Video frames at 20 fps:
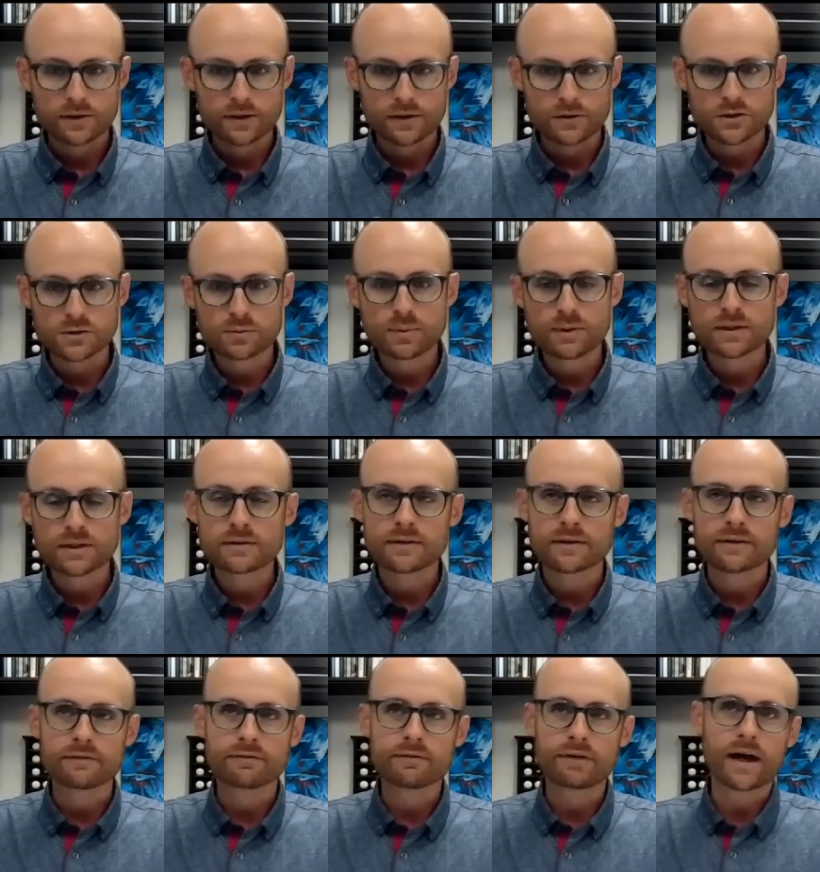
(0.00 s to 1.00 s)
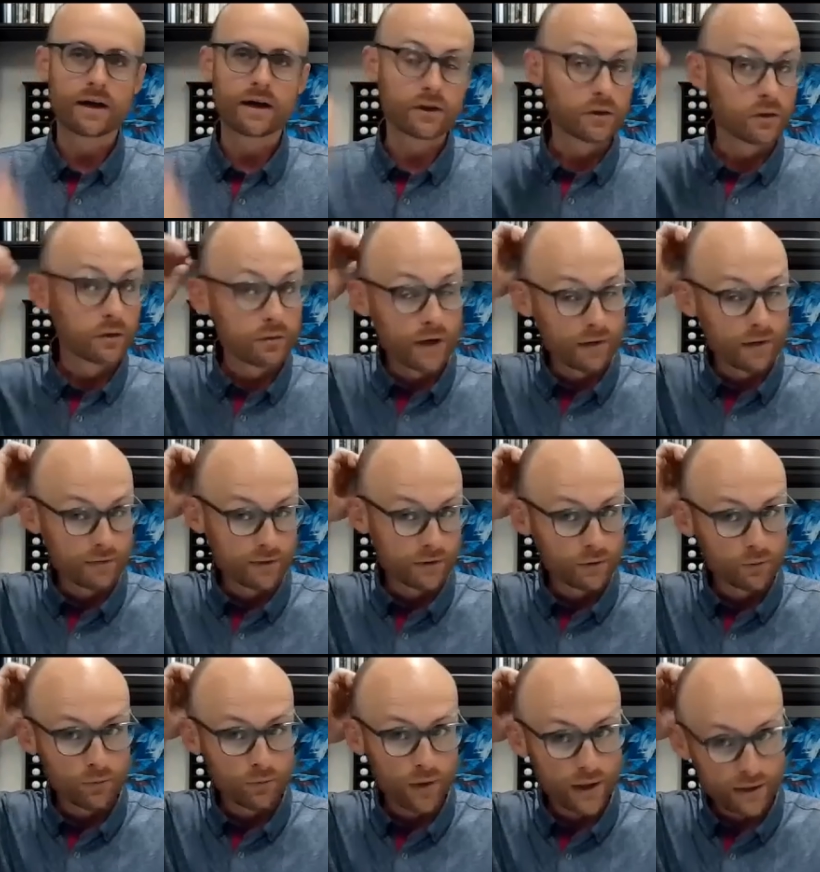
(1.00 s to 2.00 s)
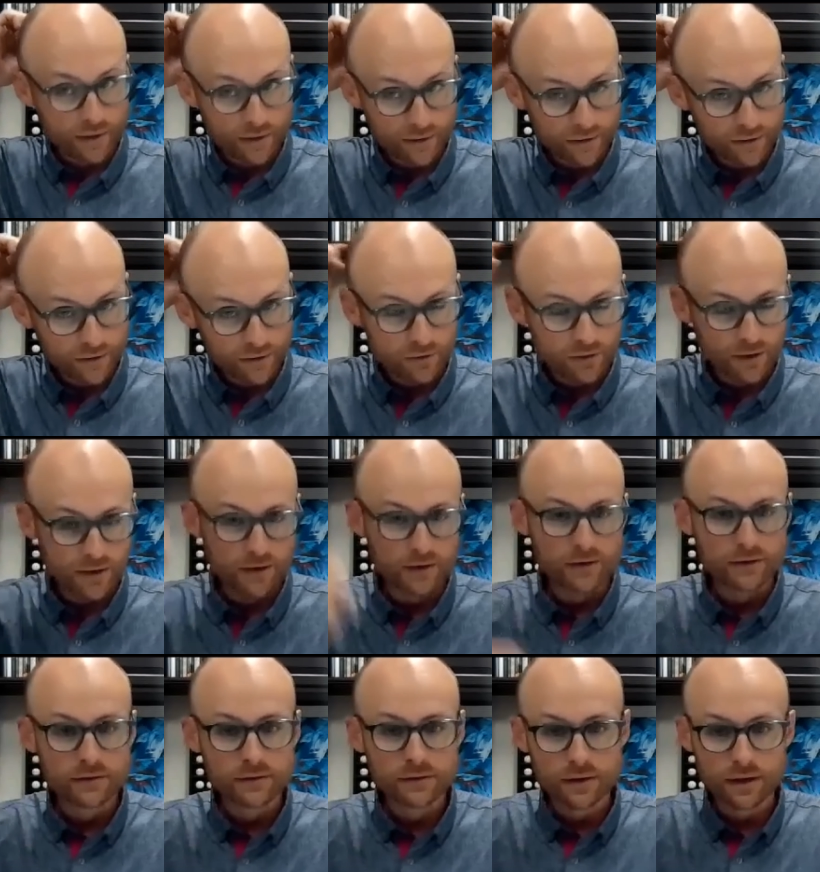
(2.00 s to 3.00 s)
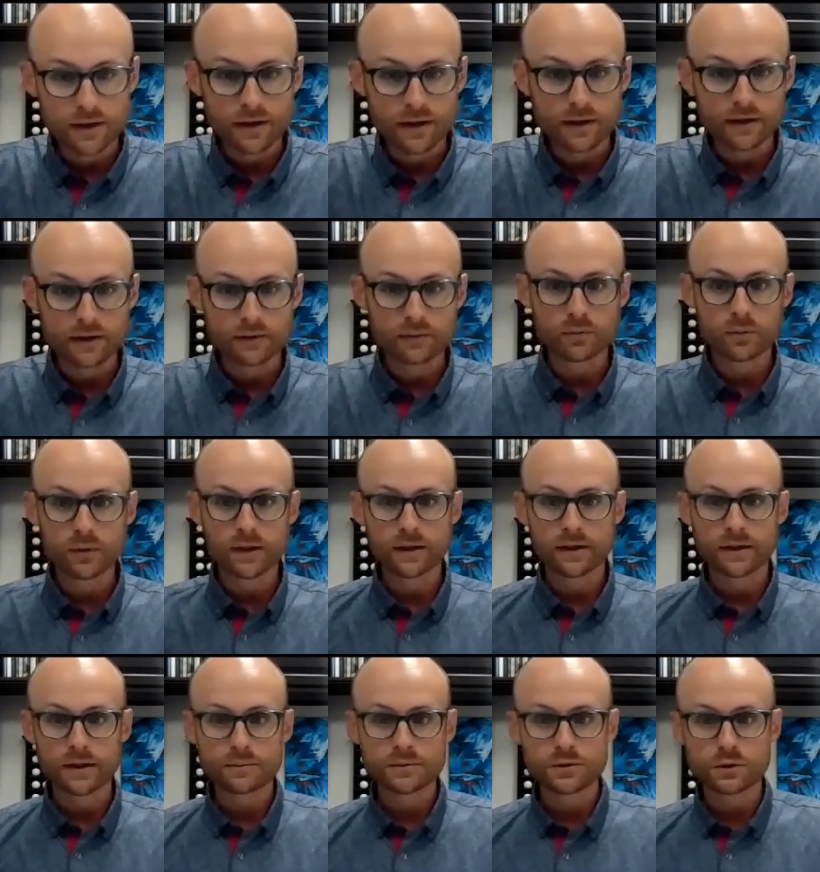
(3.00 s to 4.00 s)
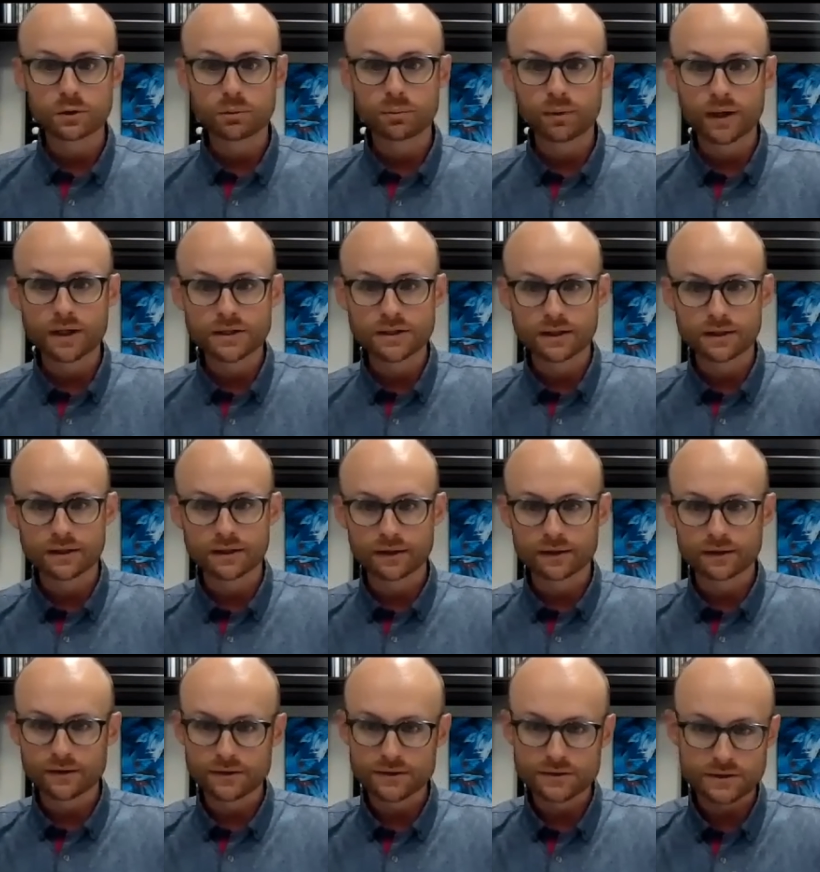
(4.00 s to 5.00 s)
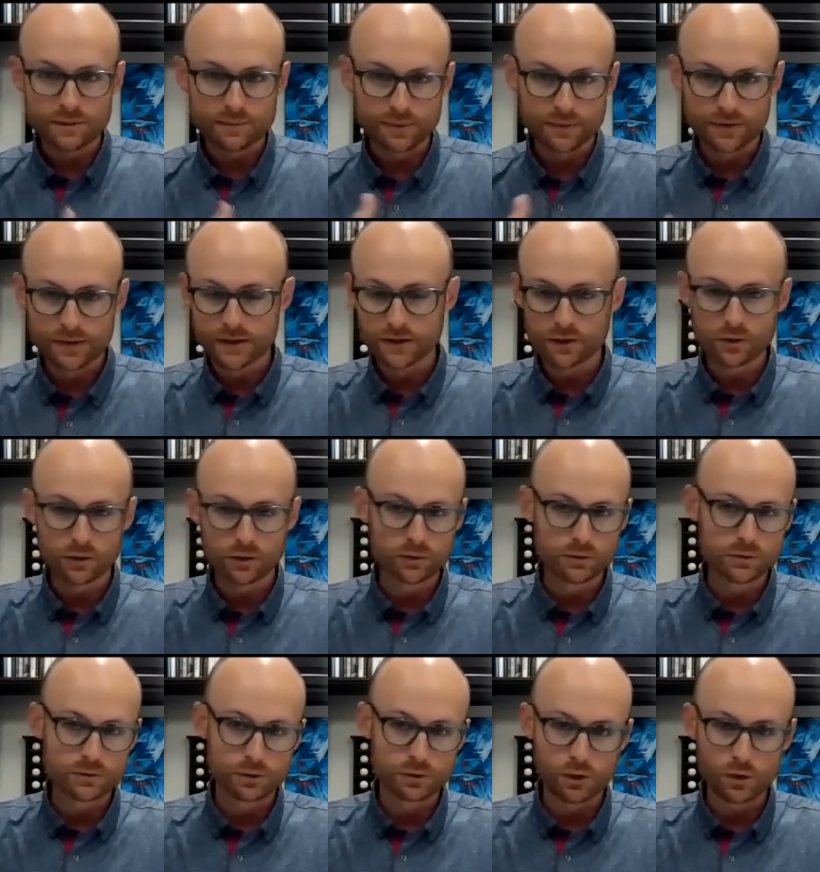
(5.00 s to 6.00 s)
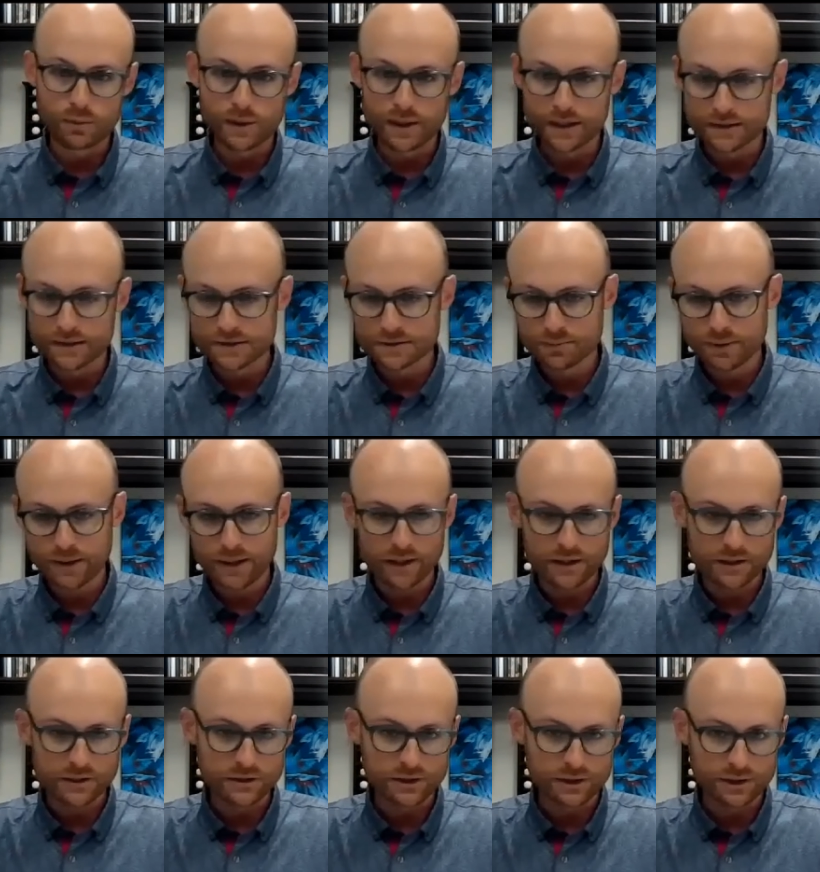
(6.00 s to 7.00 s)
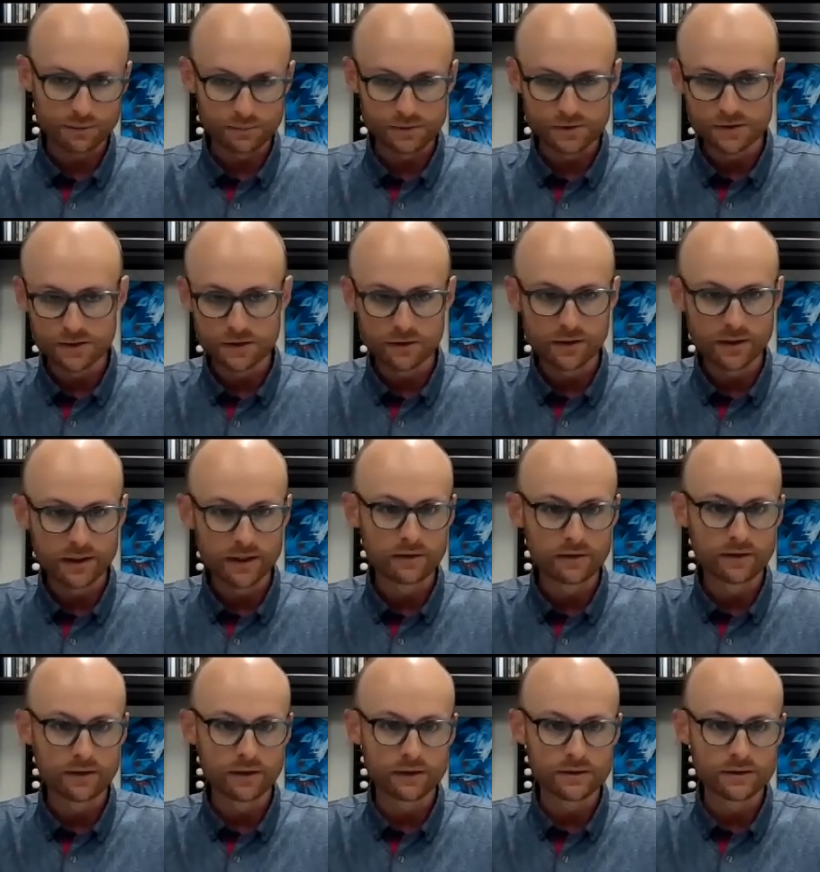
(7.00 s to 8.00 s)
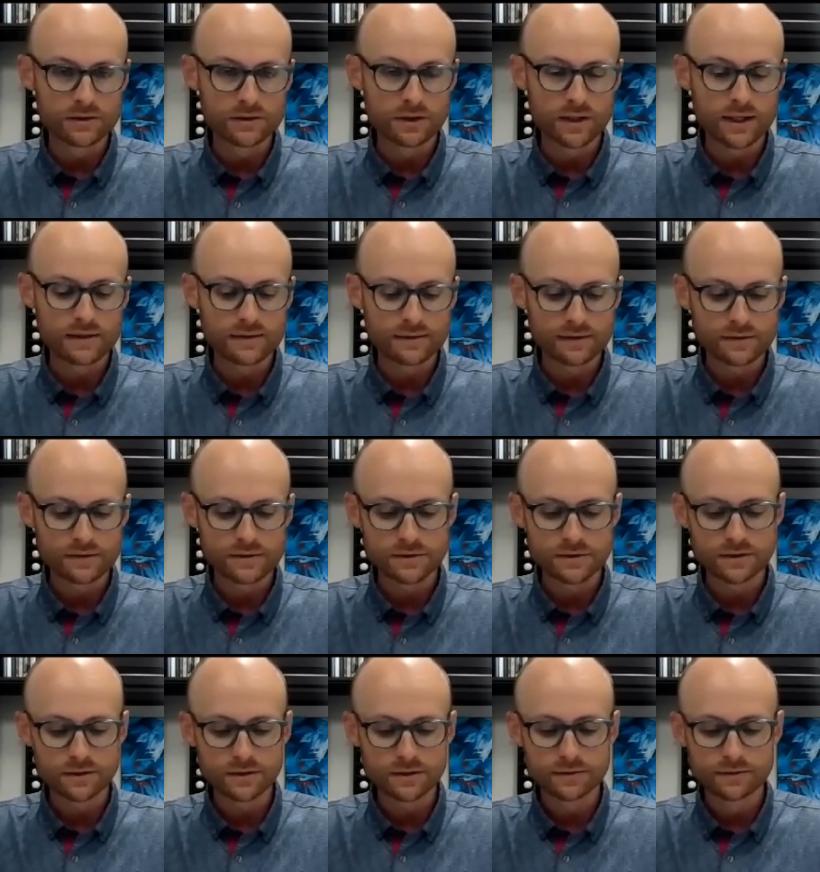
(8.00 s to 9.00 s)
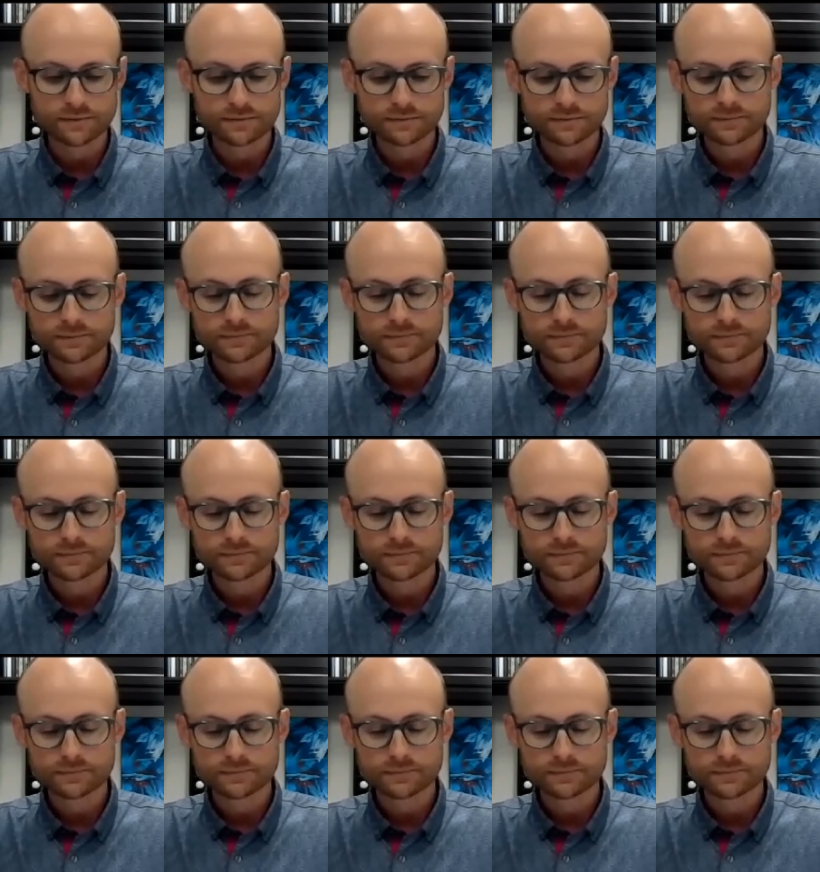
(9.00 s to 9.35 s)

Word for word: can you speak to the value of having the right integrator uh, when it comes to a project like this, something that includes robots, packaging, material handling? There's a lot to consider.